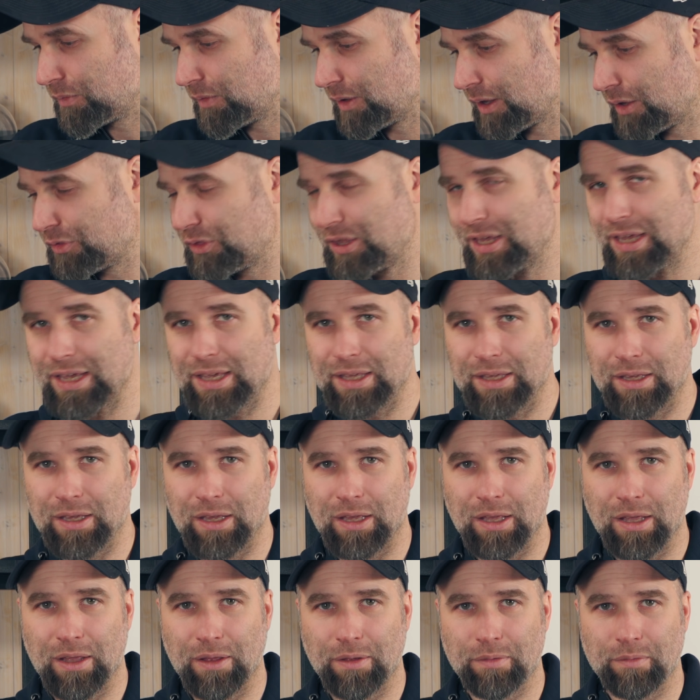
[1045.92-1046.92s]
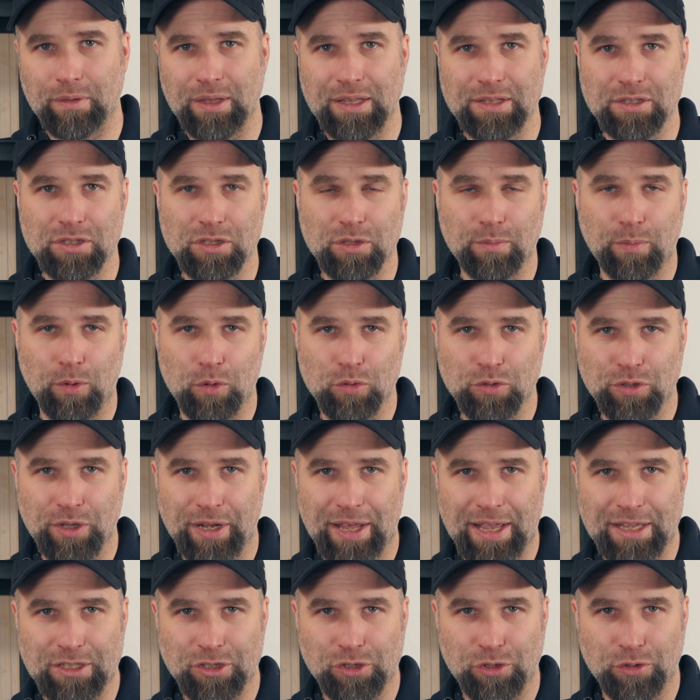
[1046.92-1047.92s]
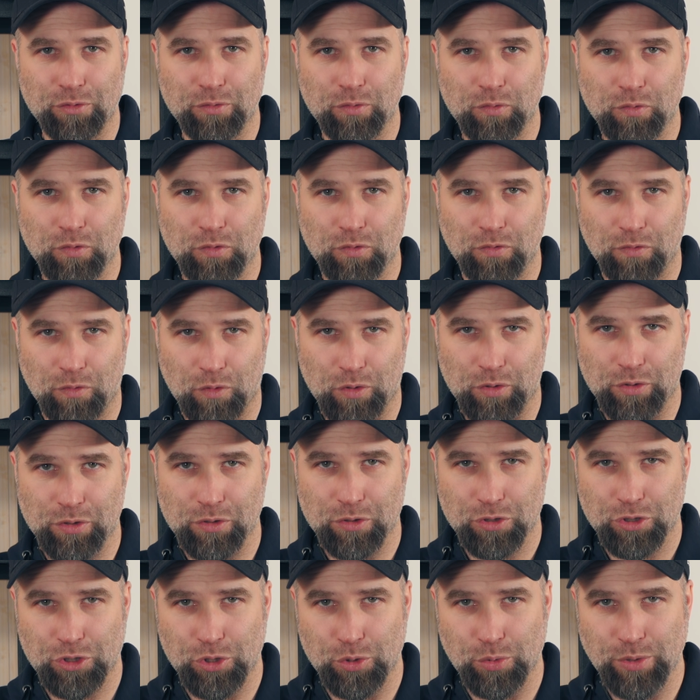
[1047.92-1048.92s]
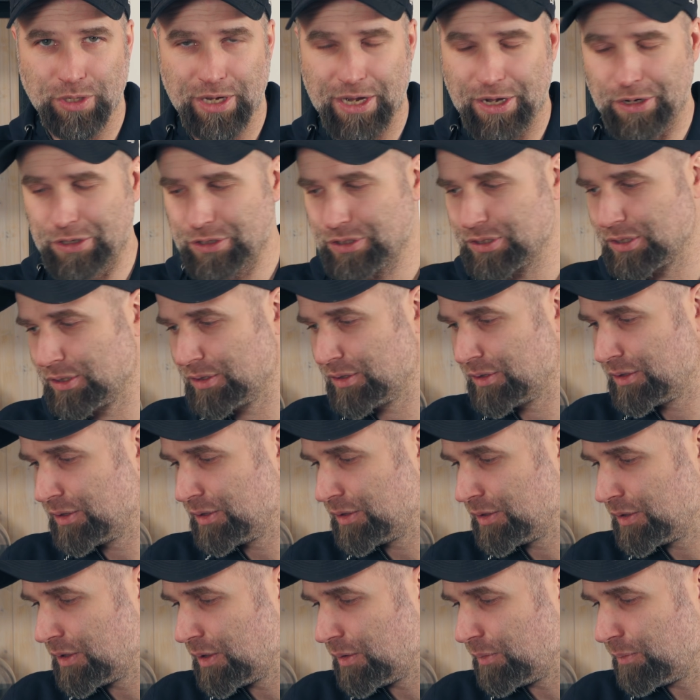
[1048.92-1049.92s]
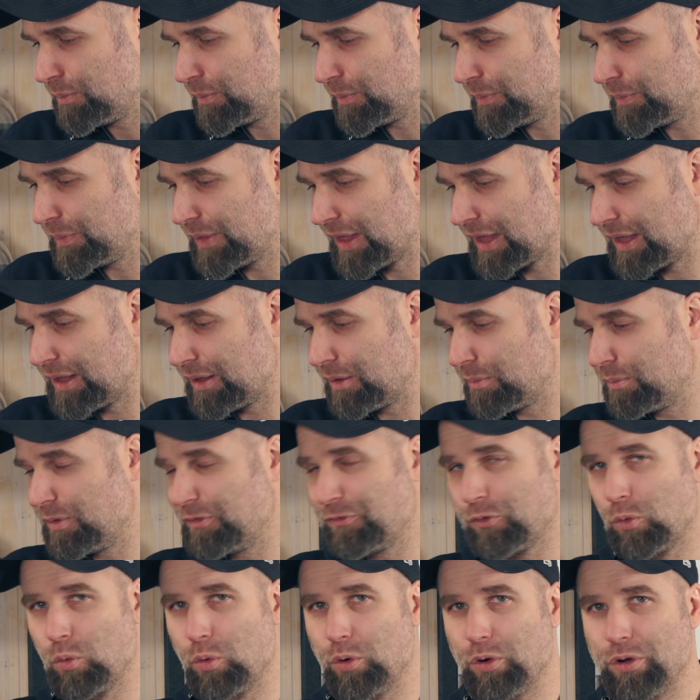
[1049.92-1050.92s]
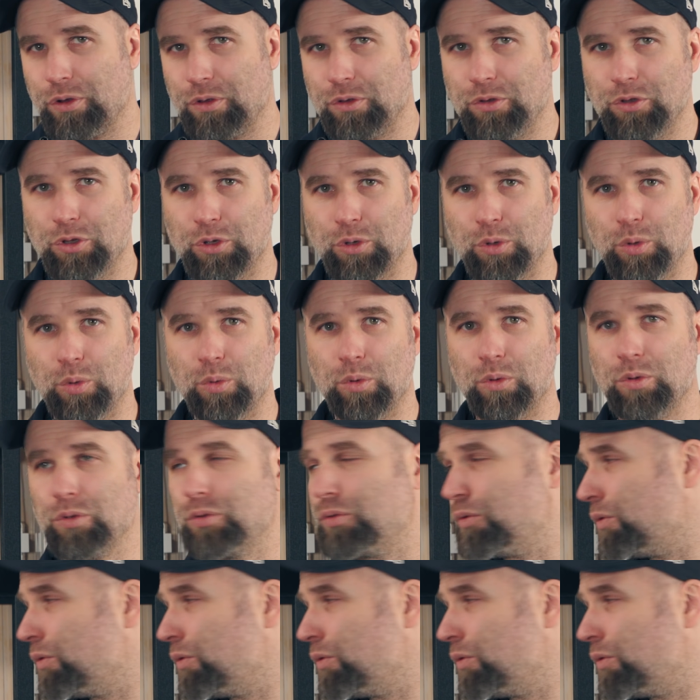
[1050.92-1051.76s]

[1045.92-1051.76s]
I think uh, it's supposed to last you or two years uh, before you